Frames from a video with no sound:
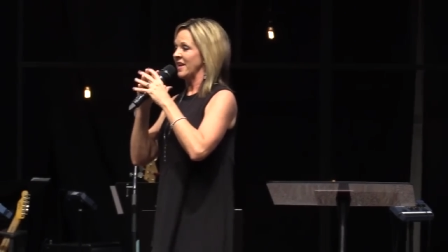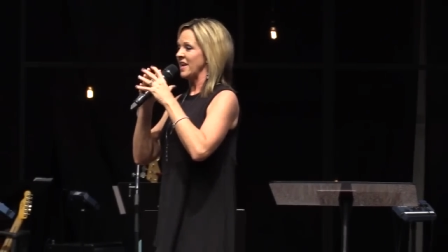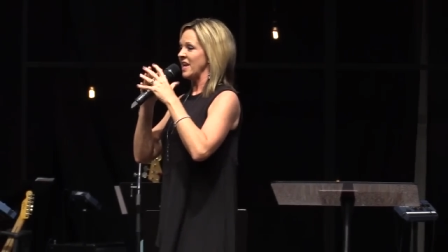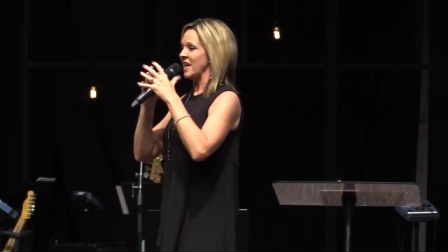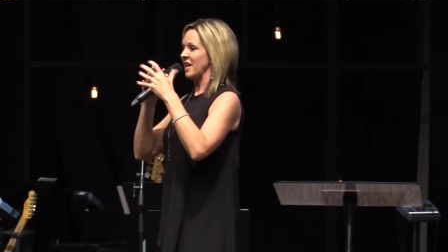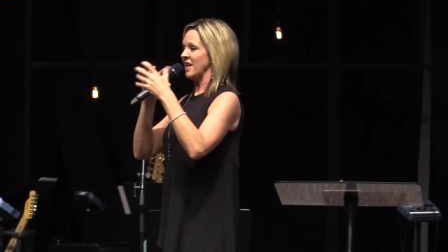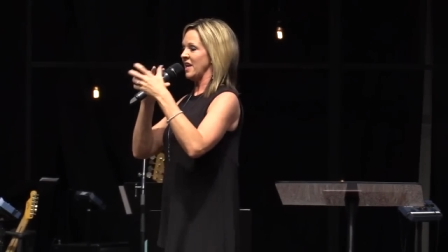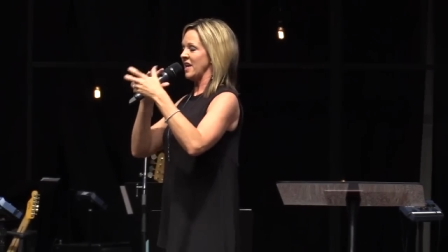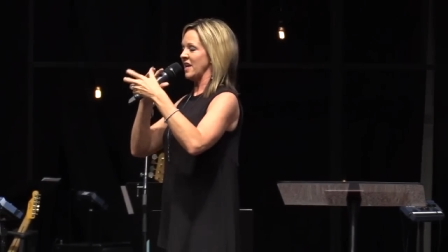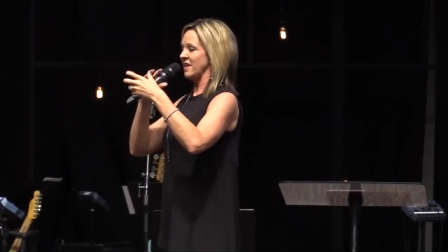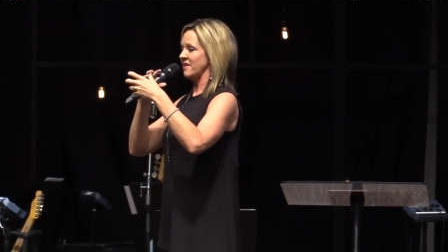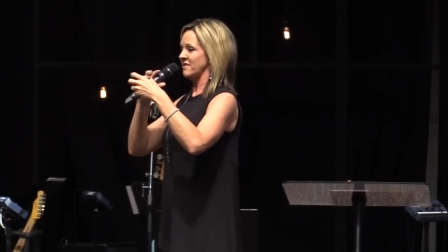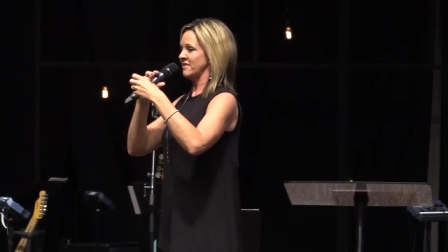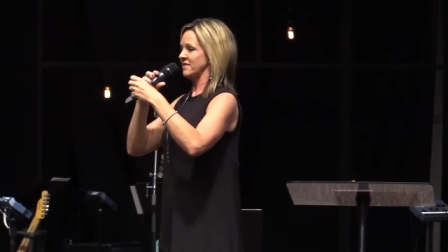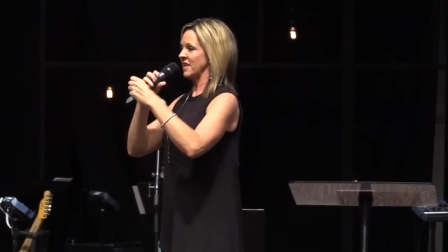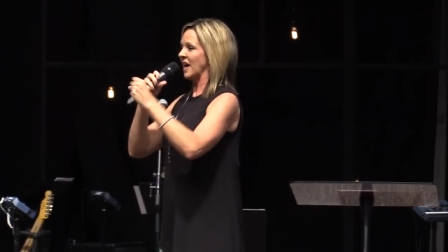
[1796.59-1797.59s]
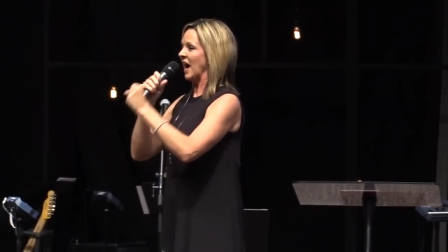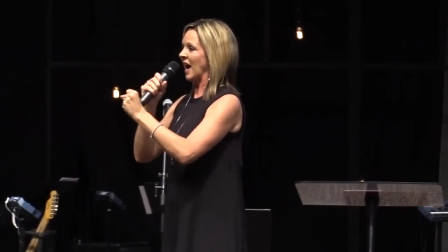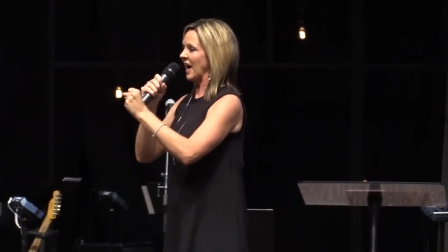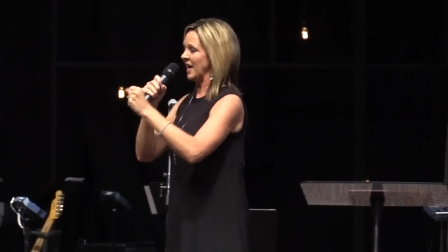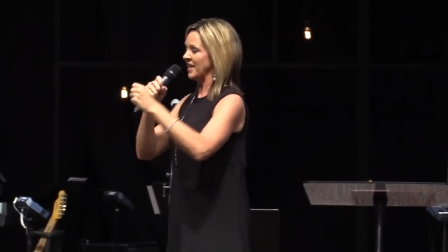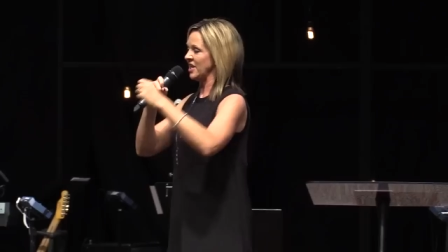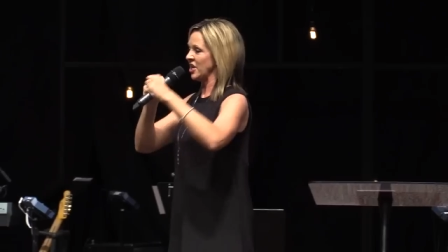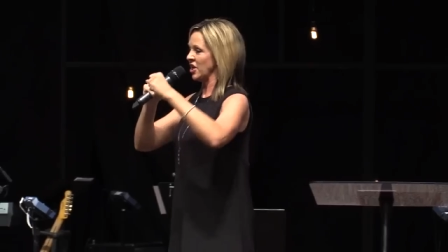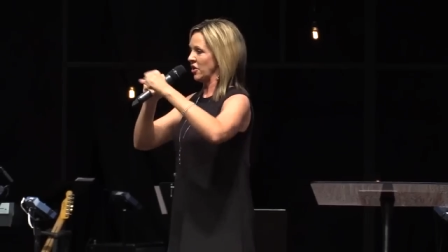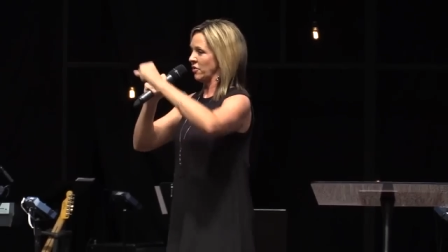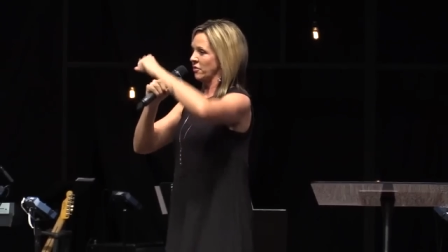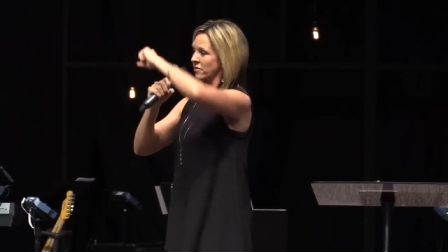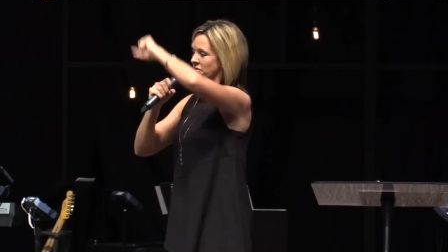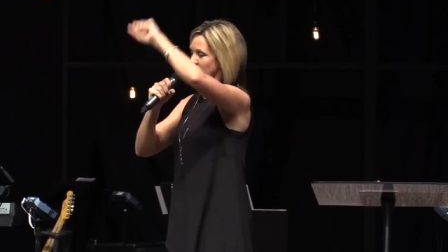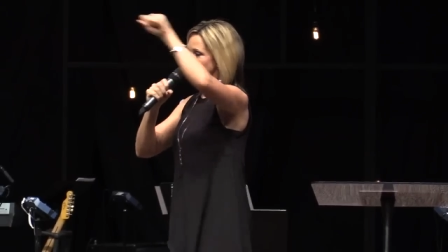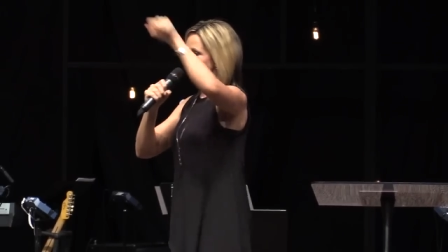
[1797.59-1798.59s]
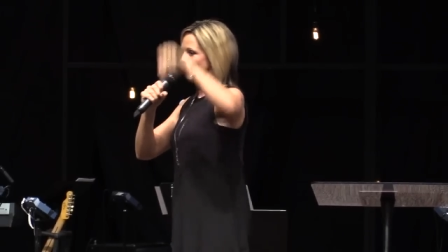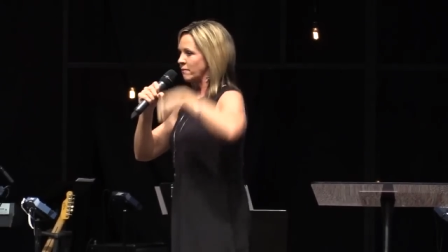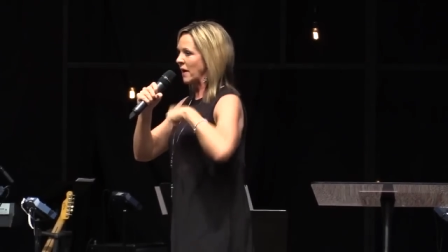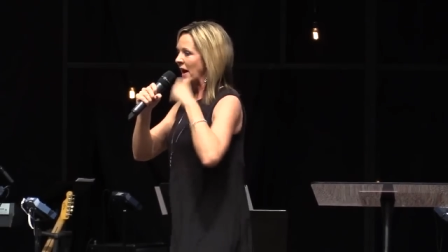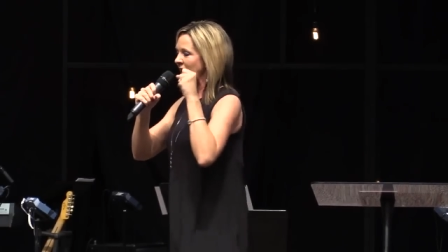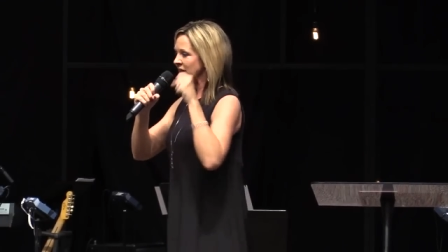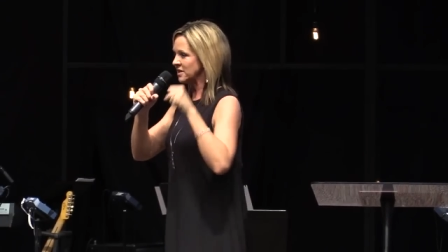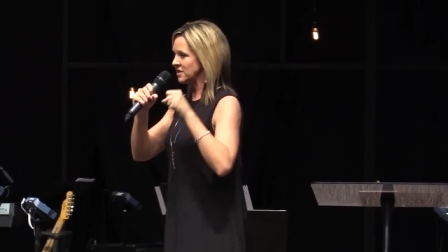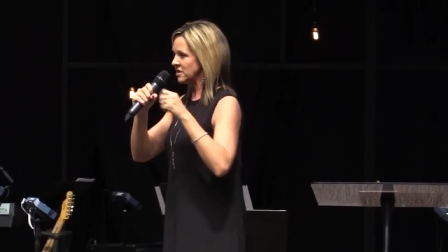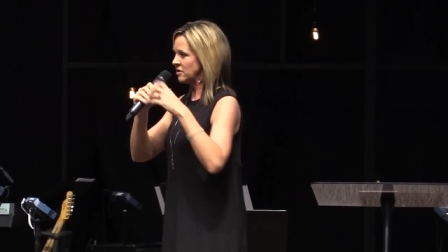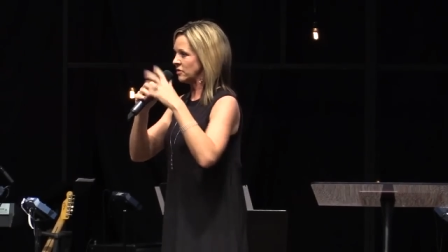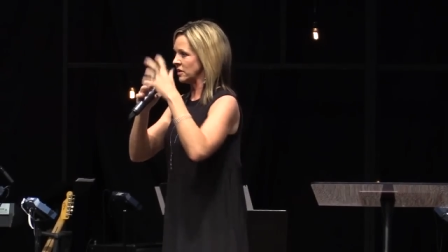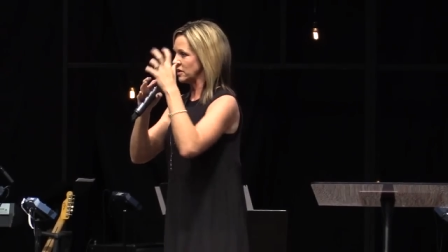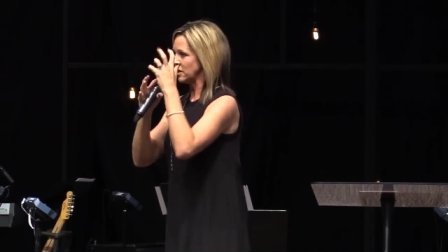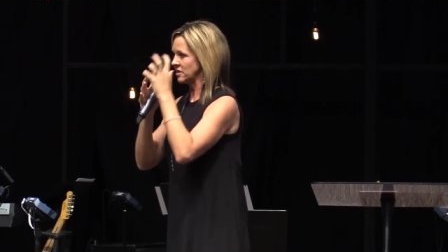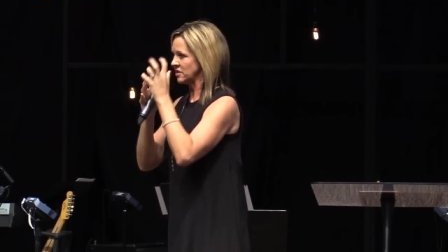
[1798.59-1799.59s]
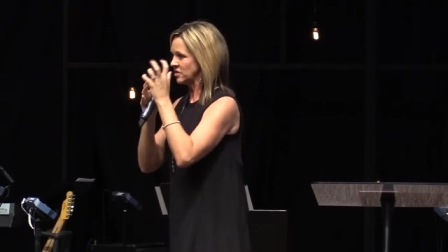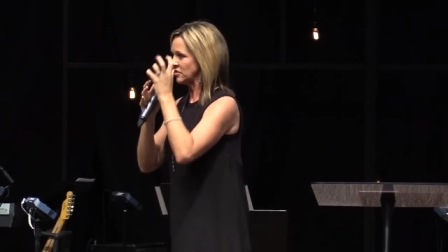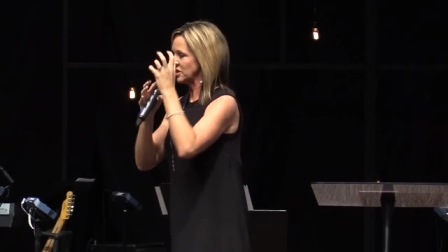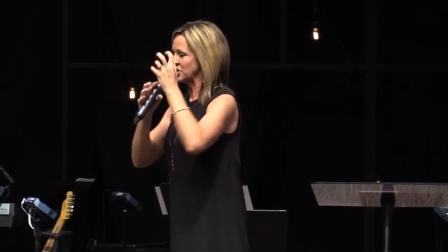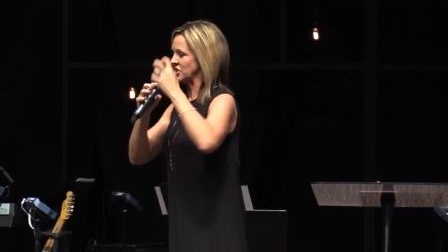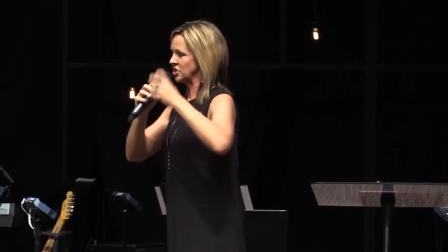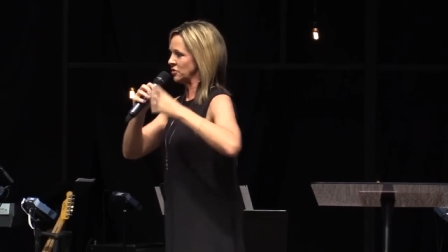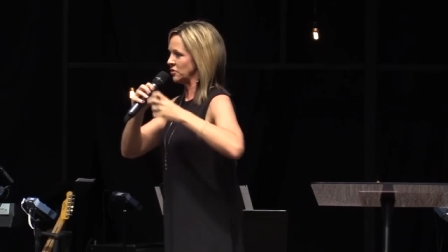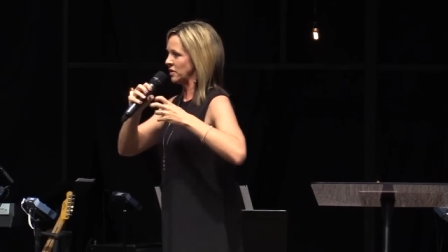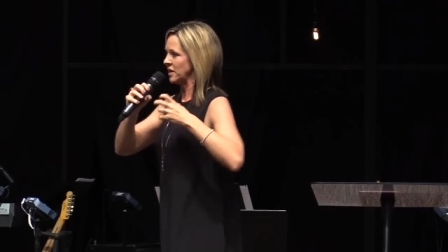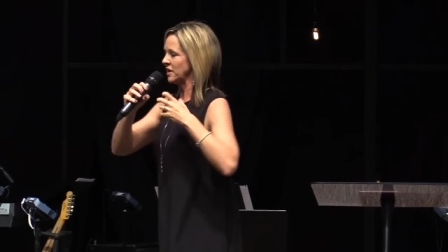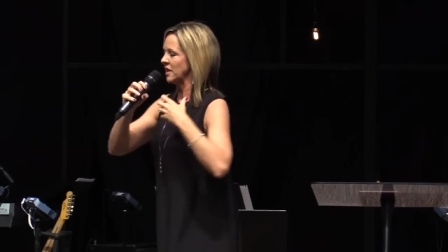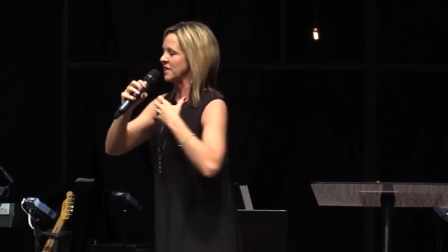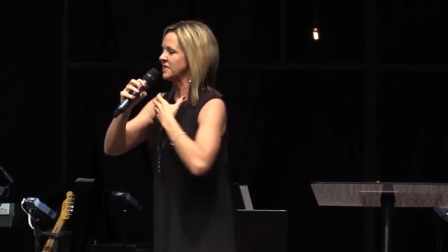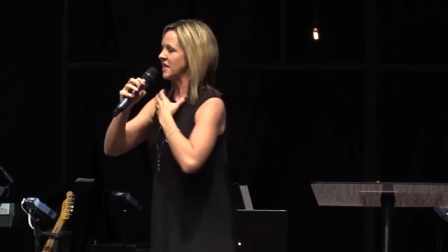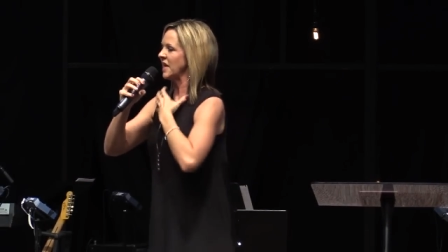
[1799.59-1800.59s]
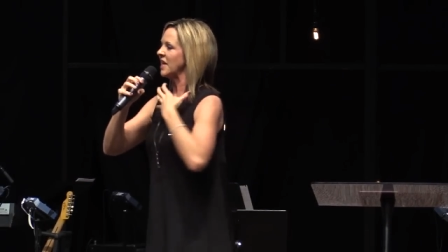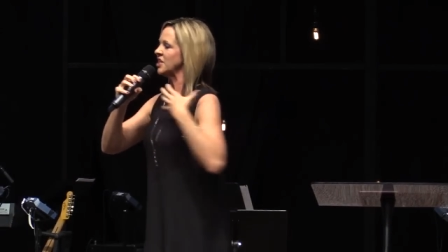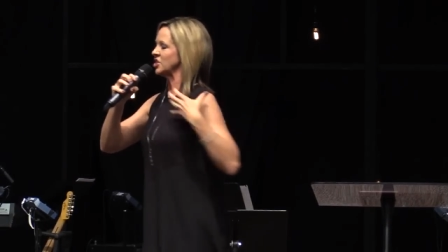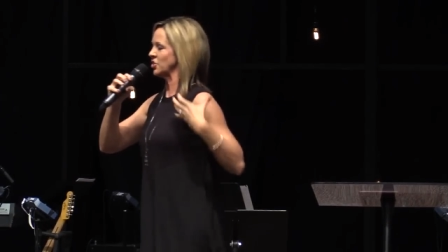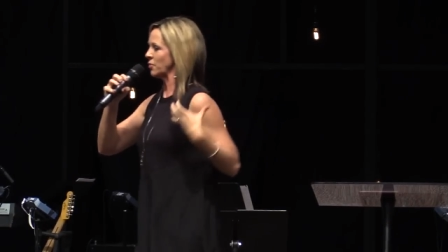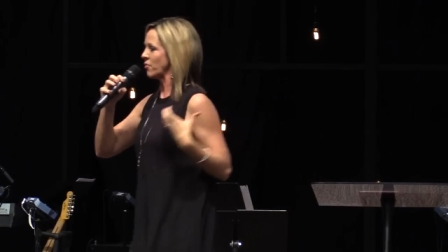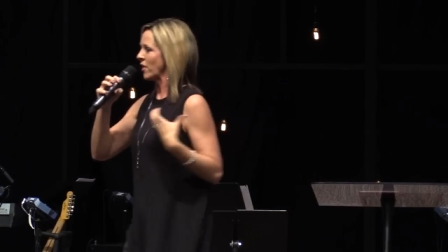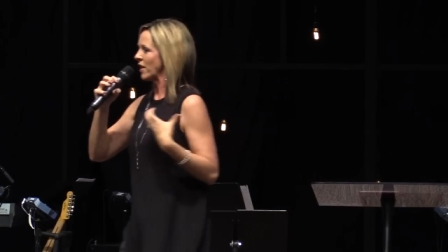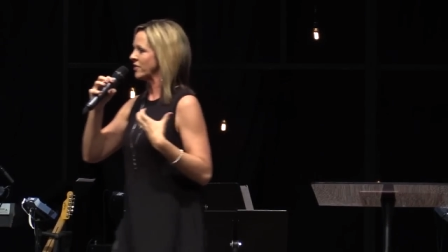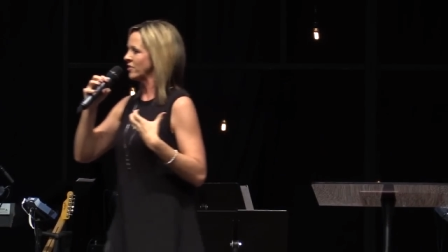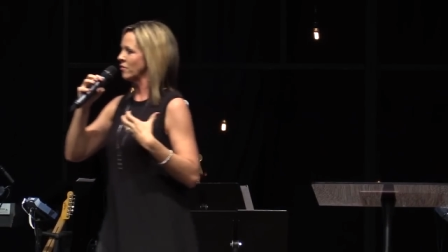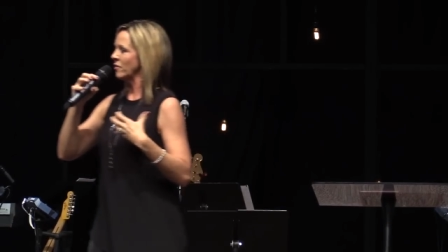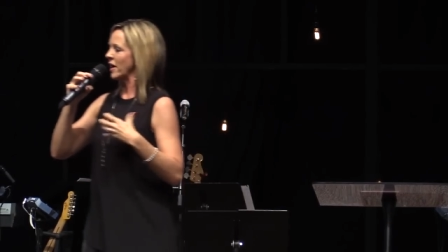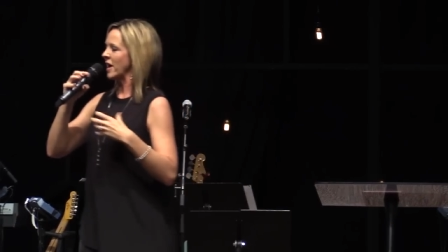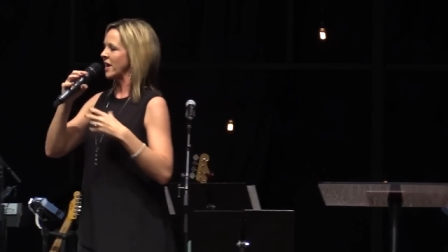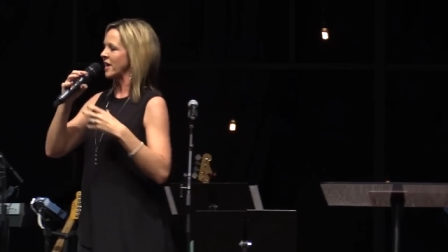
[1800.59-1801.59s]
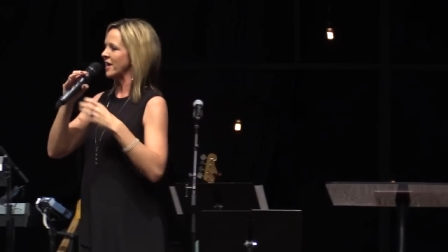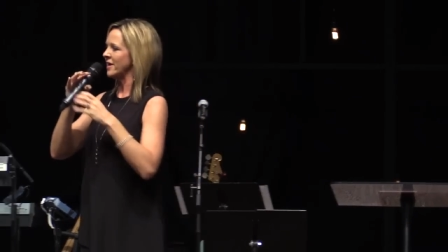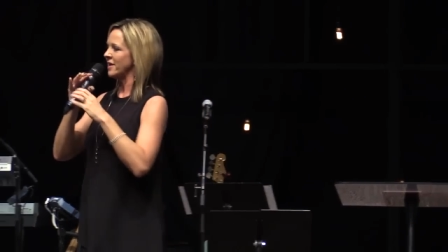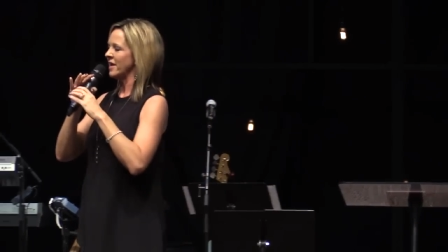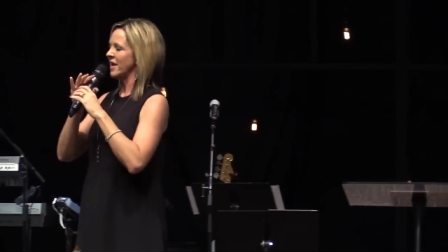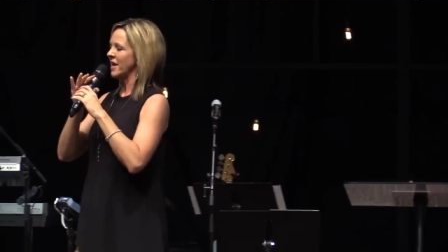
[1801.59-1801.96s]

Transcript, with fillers: It, it t- you know, binds you, it constricts you, it, it takes your breath away, it,